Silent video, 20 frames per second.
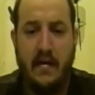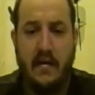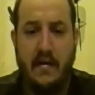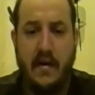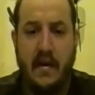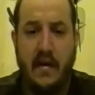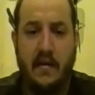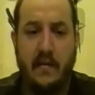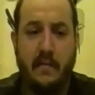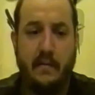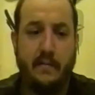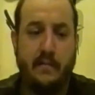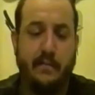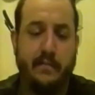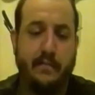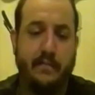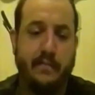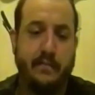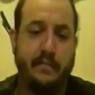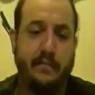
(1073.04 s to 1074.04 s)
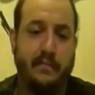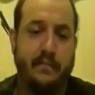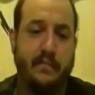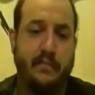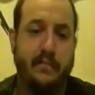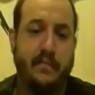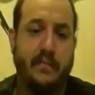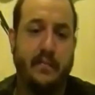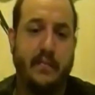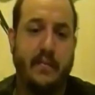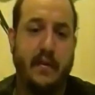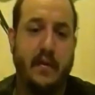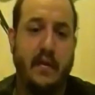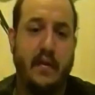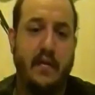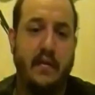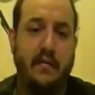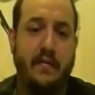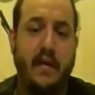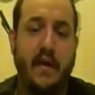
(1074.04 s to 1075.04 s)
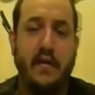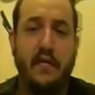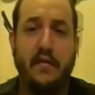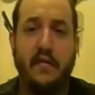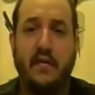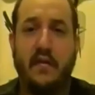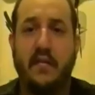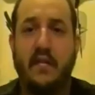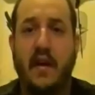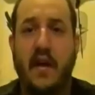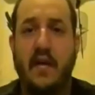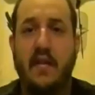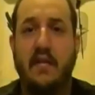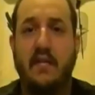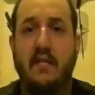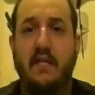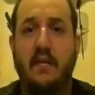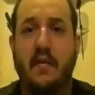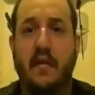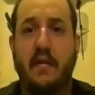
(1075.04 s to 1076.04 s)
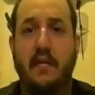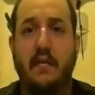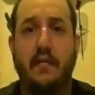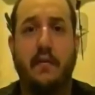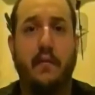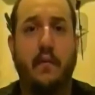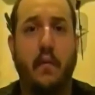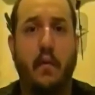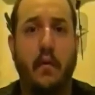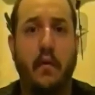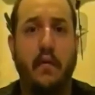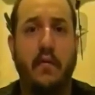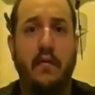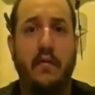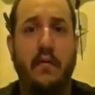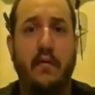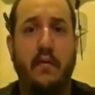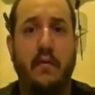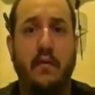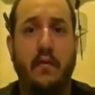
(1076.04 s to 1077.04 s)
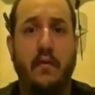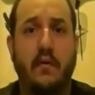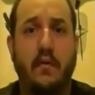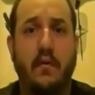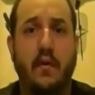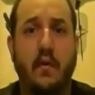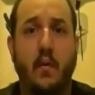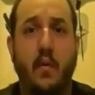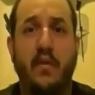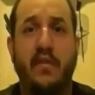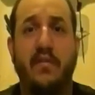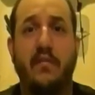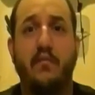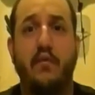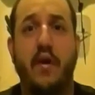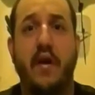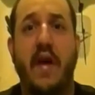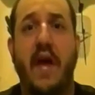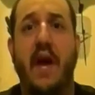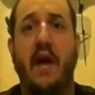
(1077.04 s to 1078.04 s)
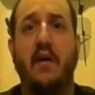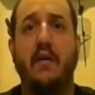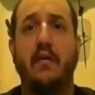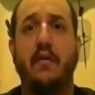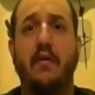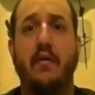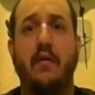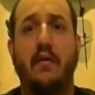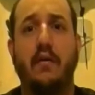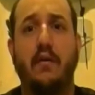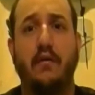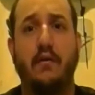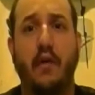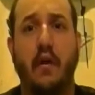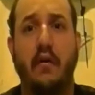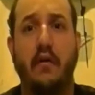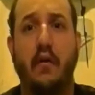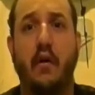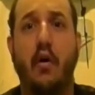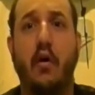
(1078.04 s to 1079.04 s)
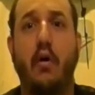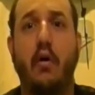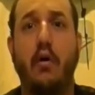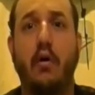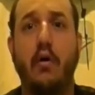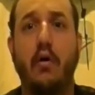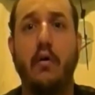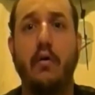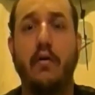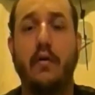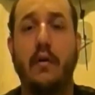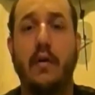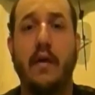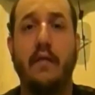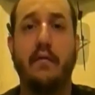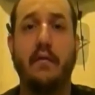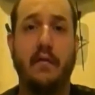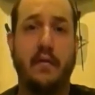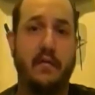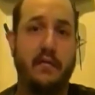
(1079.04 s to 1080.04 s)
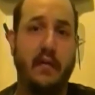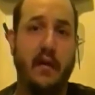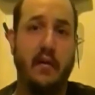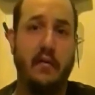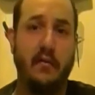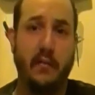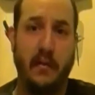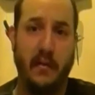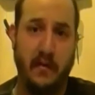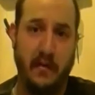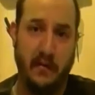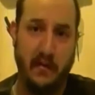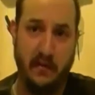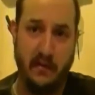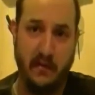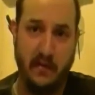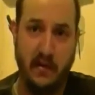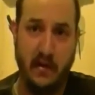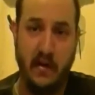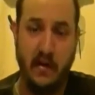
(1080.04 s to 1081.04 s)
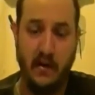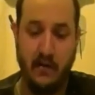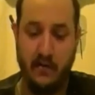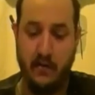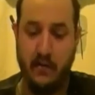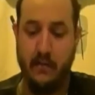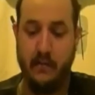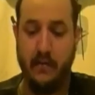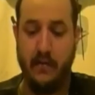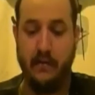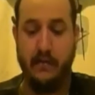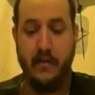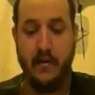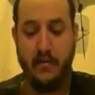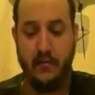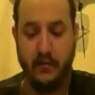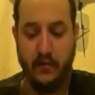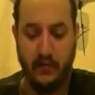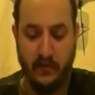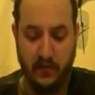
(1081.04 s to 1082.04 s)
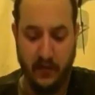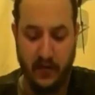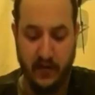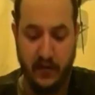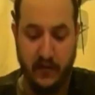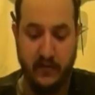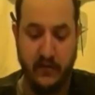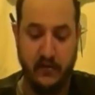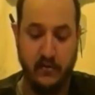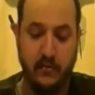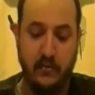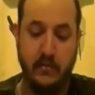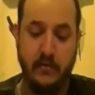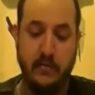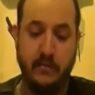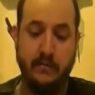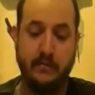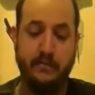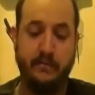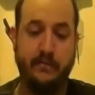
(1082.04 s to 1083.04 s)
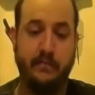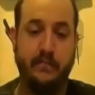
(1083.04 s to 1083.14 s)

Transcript: Now, the founders designed it so that this force was spread out throughout all the levels of government, from the federal to the individual.